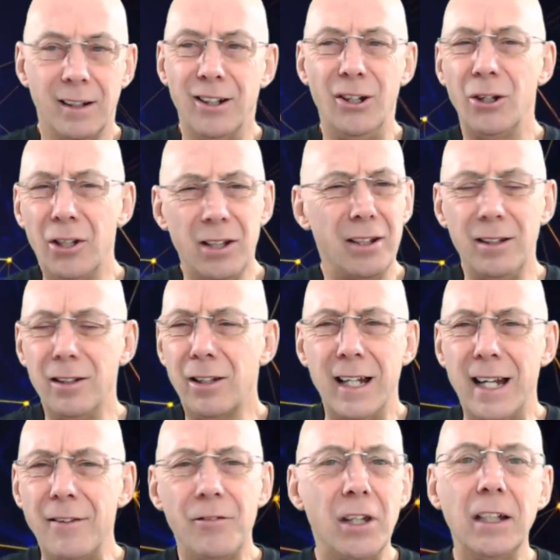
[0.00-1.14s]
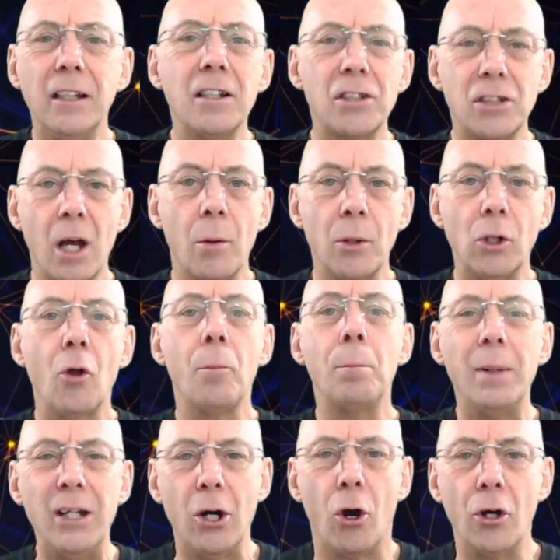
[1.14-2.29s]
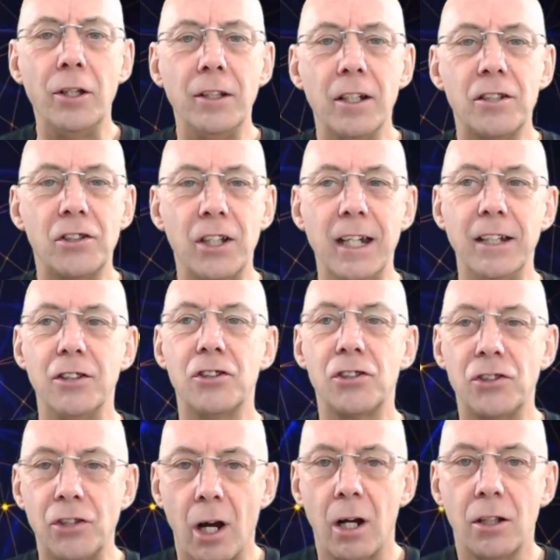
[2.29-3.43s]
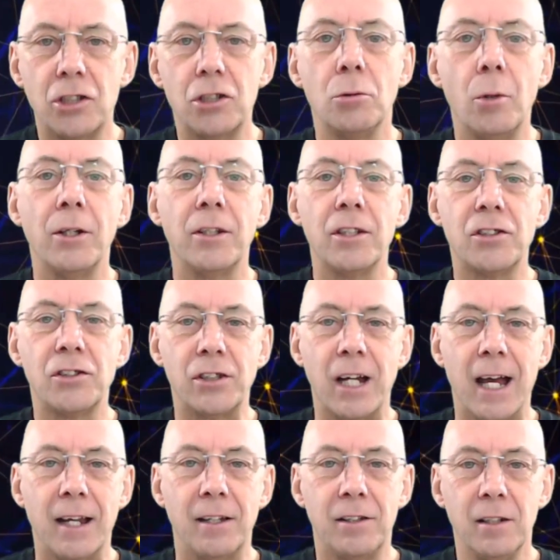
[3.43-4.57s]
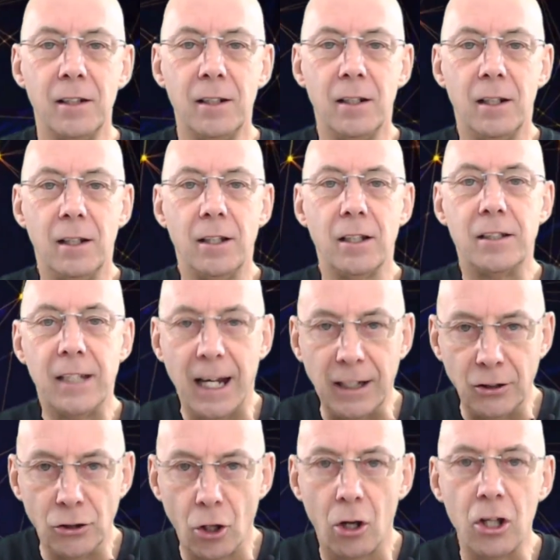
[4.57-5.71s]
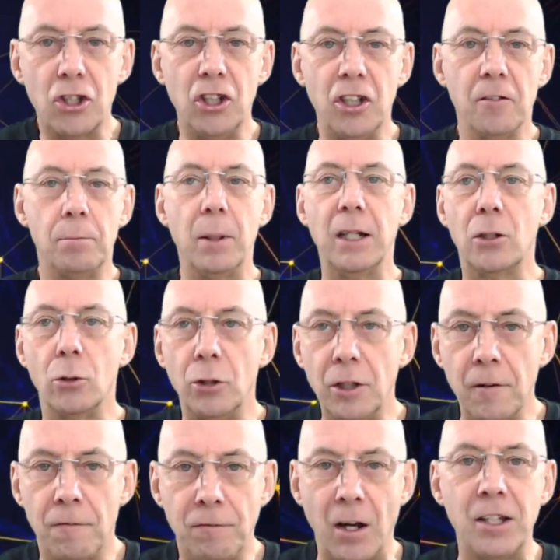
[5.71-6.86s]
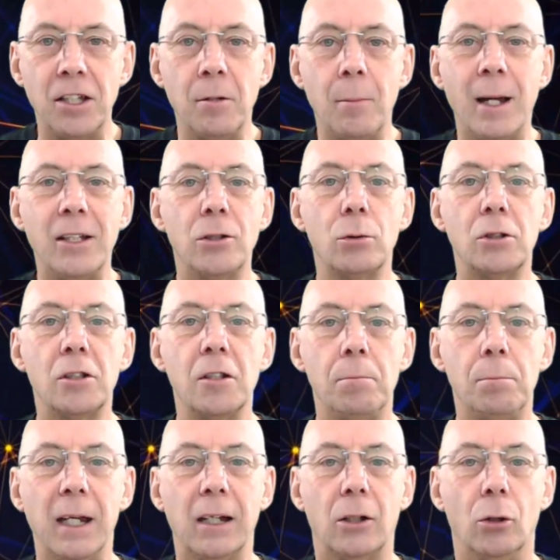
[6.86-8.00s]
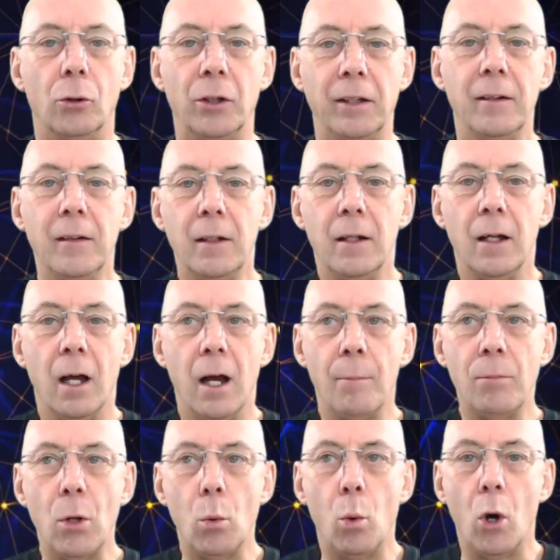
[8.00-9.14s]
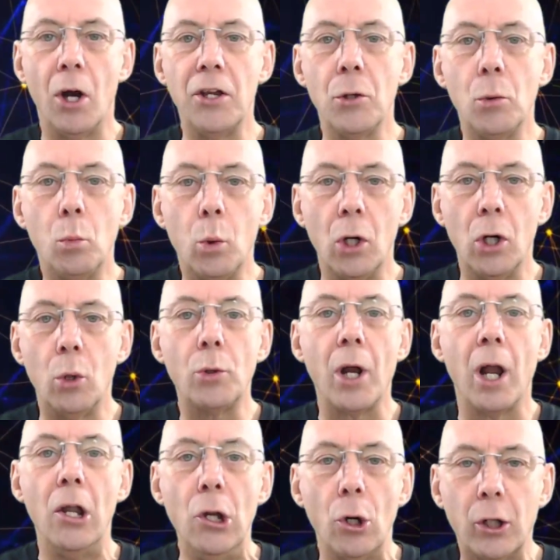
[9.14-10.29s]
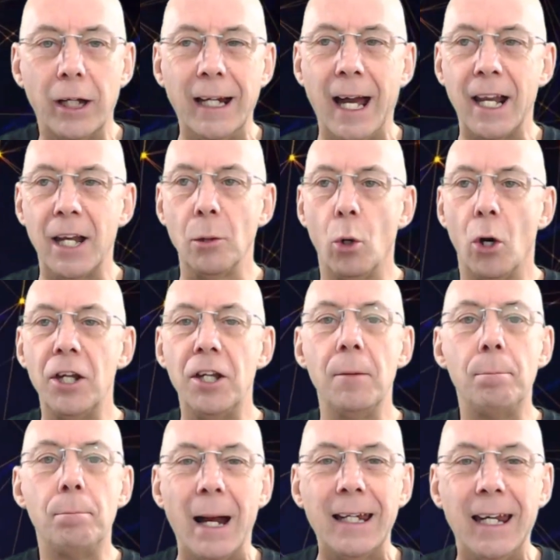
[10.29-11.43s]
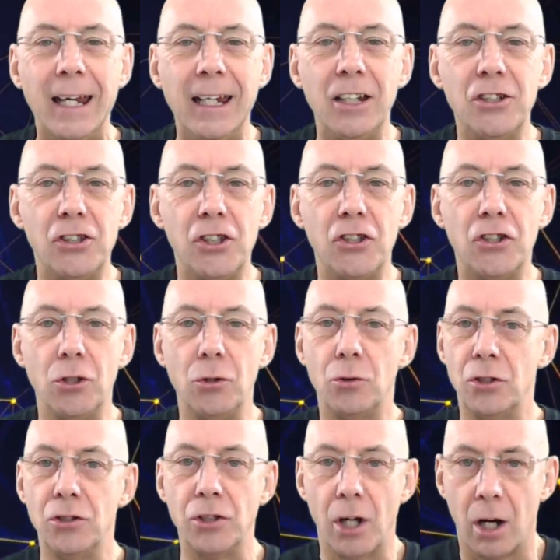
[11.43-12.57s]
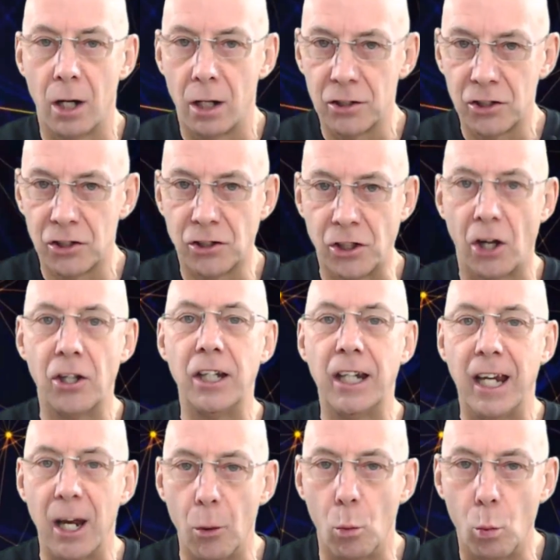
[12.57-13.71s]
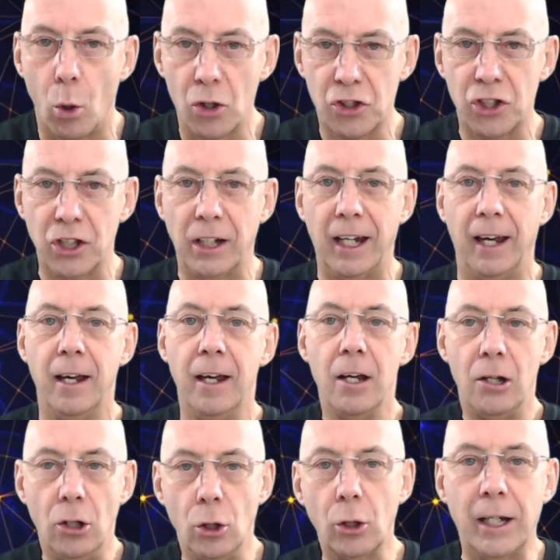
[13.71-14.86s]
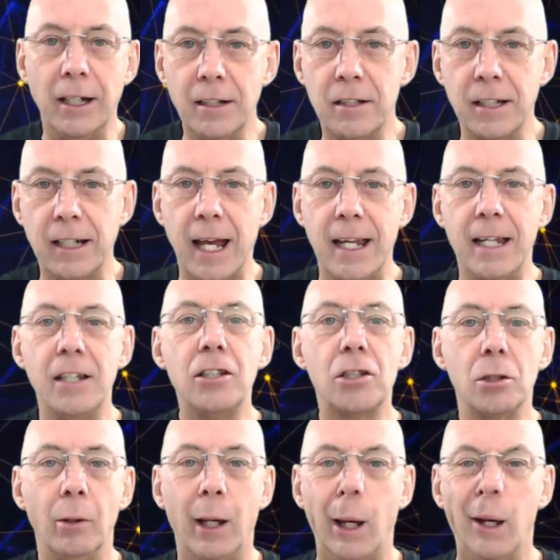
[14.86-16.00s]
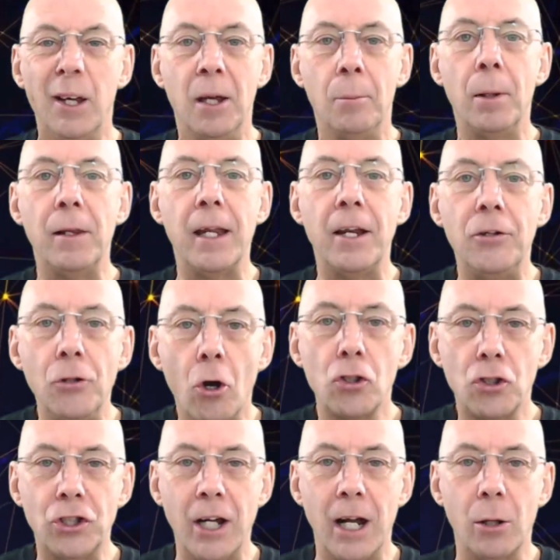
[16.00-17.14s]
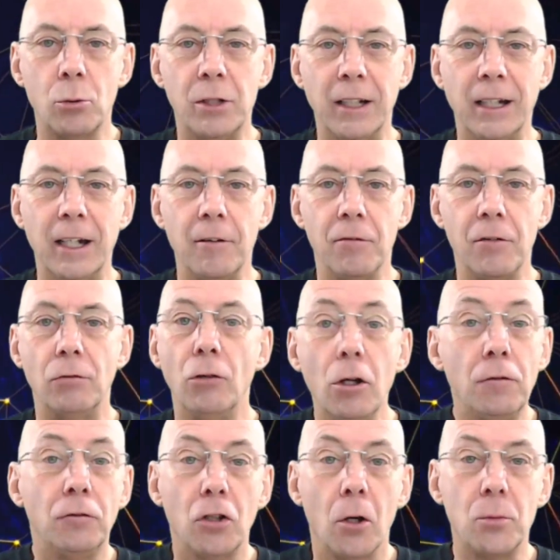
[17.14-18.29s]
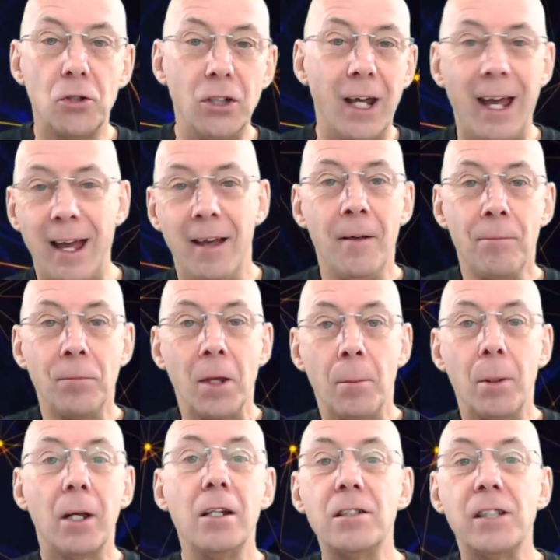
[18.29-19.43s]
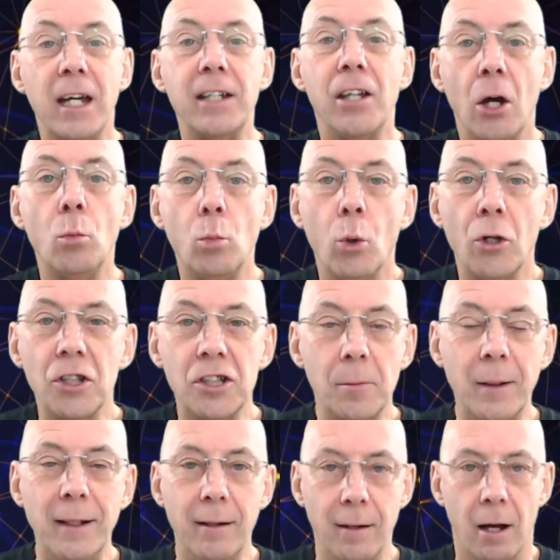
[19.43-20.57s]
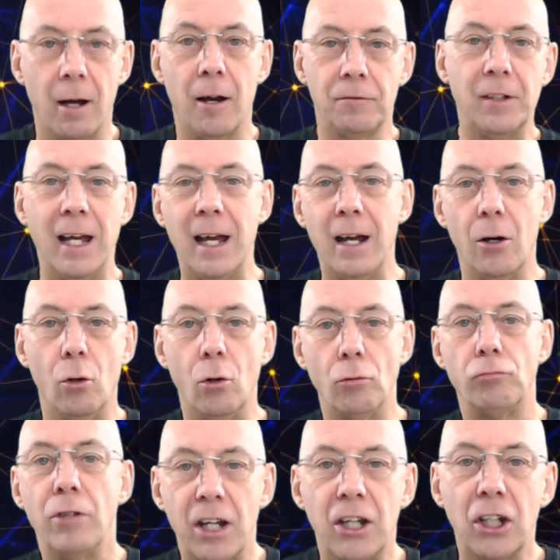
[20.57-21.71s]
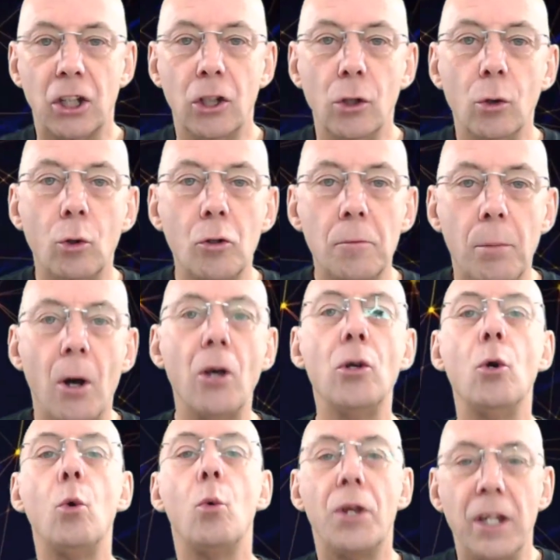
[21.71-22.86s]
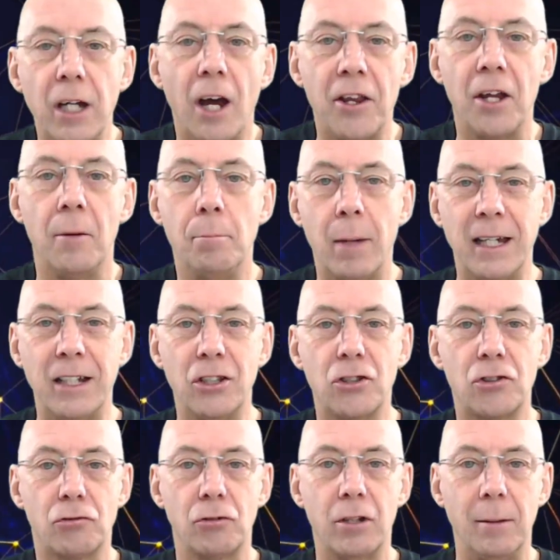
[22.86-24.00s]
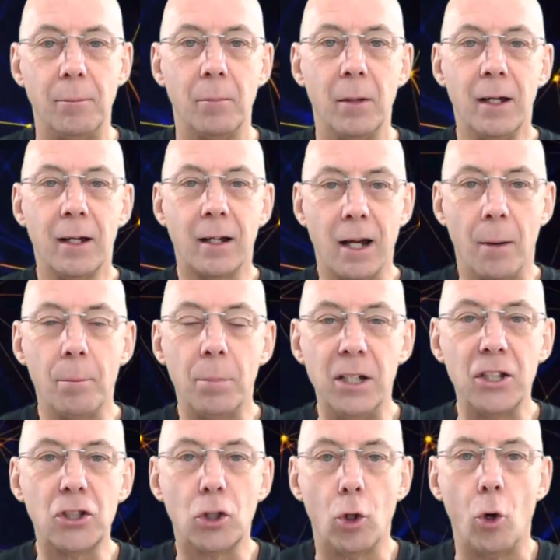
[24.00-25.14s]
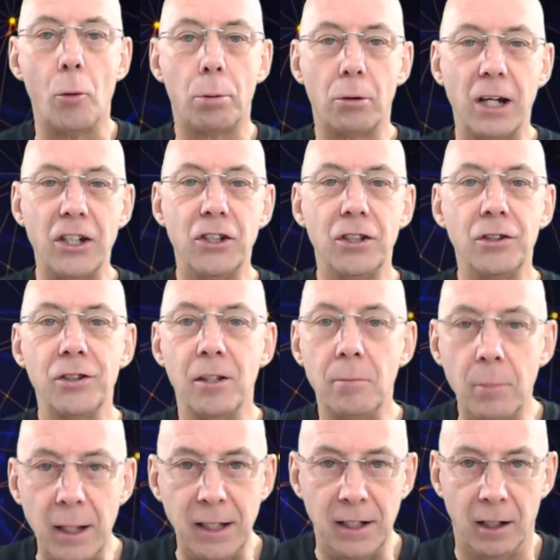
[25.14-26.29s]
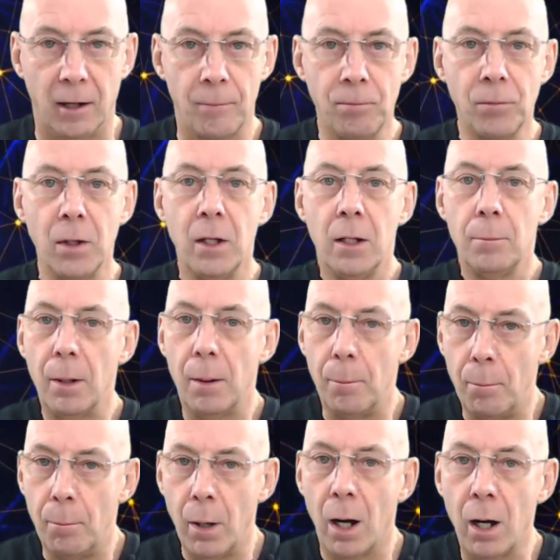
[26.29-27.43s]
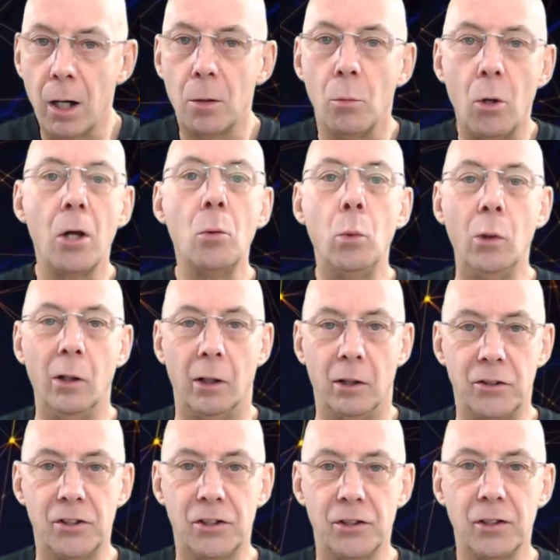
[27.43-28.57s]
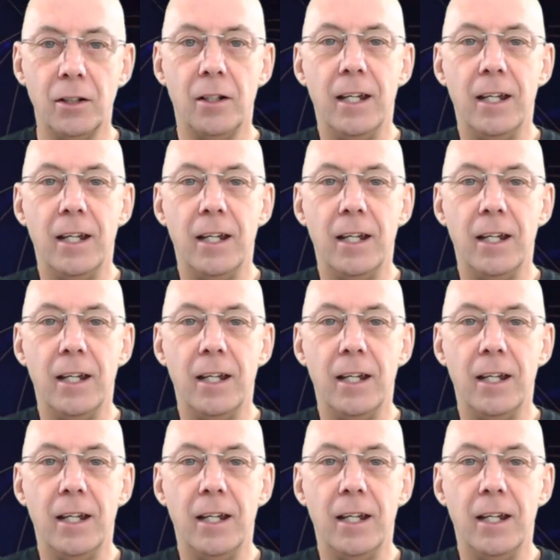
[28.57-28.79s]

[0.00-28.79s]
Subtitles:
Look at everything that's going on behind the scenes. Start to understand the technology of Bitcoin, the fundamentals of Bitcoin, why the world are looking at it, why the banking institutions are studying it, watching it, looking to get into it, but they're not shouting it from the rooftops yet, because they don't want to be laughed at or ridiculed by all the other mainstream companies, corporations and media. But mark my words,